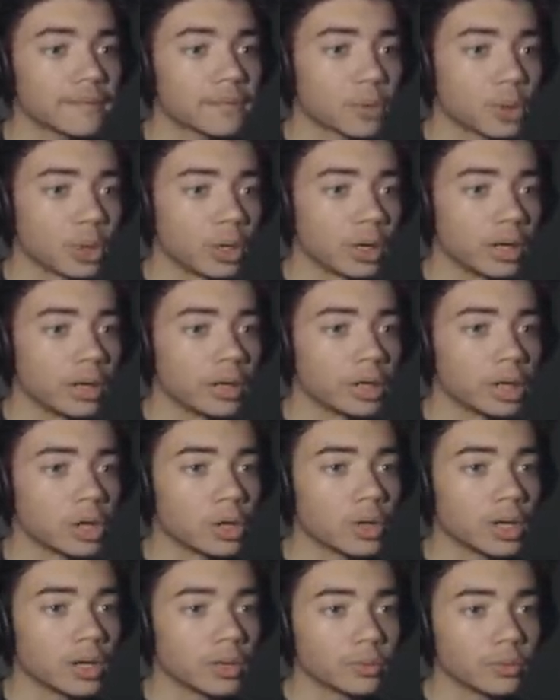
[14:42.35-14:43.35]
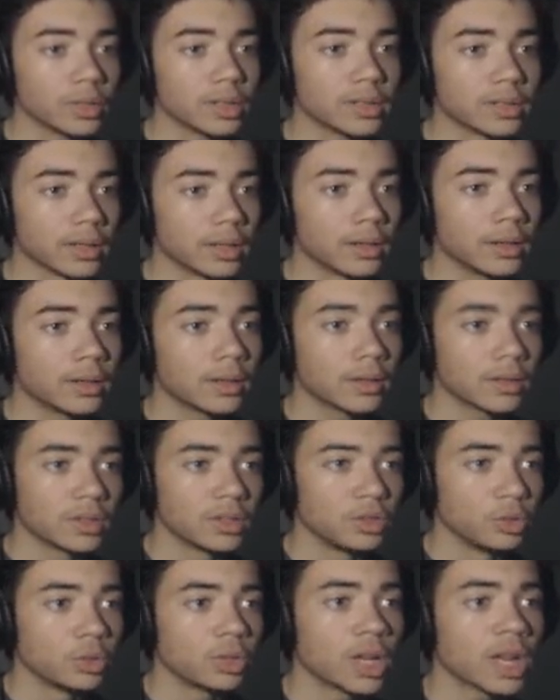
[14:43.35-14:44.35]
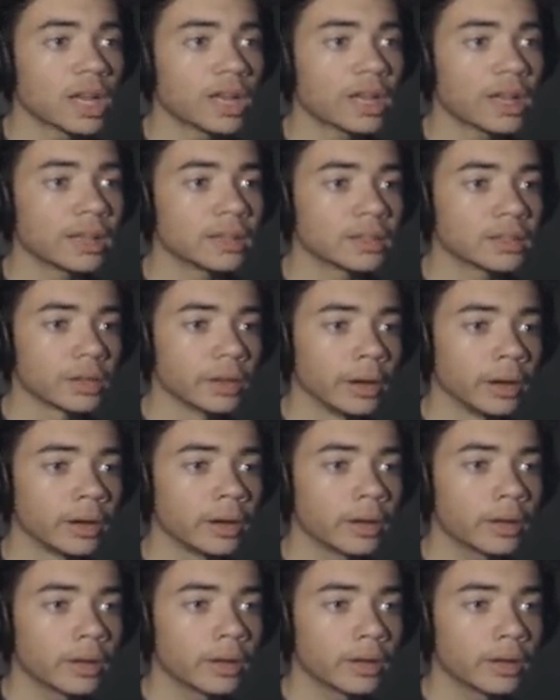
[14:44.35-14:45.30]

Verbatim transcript: for no reason. Do not enter.